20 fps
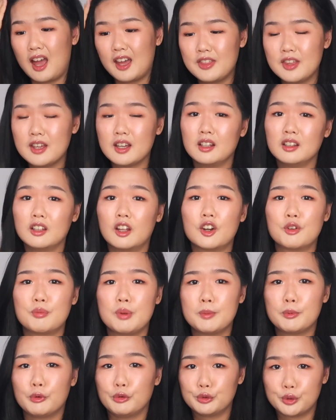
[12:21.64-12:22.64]
I think a lot of
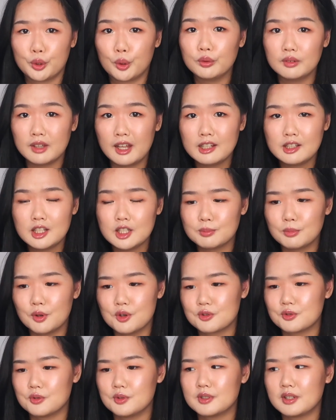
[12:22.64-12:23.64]
people don't like these
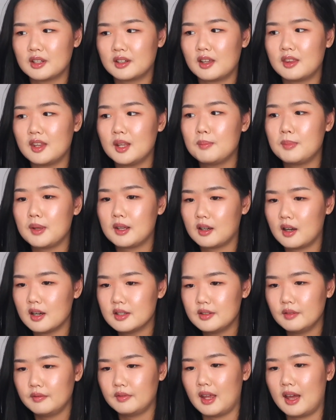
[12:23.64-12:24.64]
modules, and I think
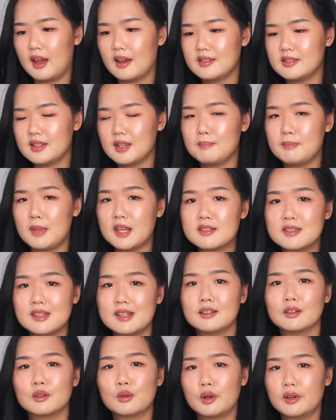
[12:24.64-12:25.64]
because of that, it makes
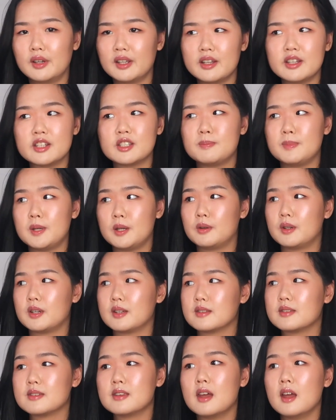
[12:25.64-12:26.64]
the learning
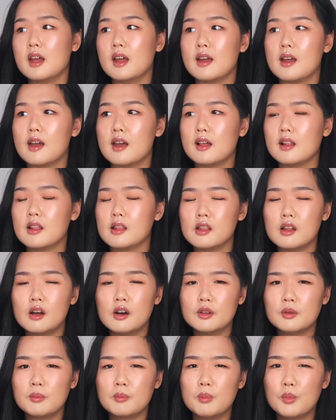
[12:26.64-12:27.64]
experience a
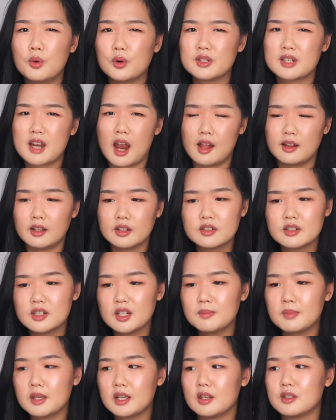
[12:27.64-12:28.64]
lot more
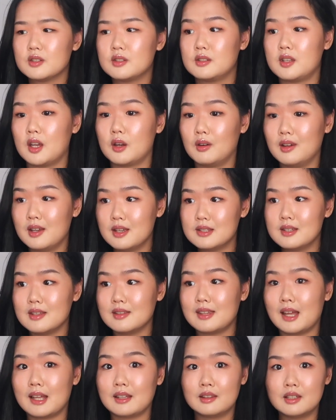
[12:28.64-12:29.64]
challenging, because there
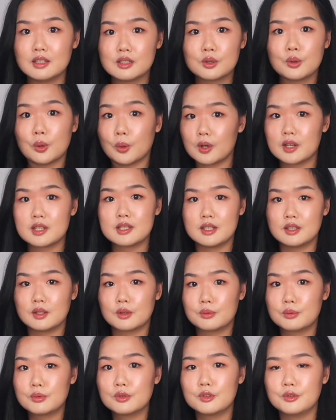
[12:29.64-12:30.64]
isn't that discourse in
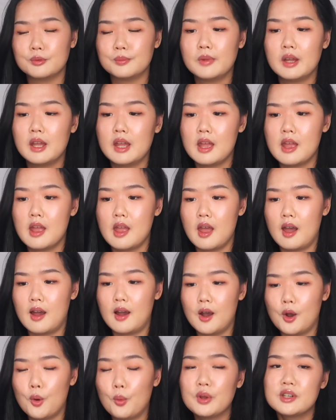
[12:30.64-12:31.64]
the room,
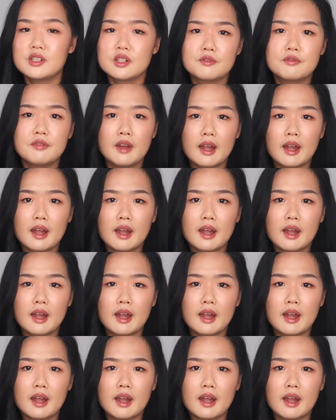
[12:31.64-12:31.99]
which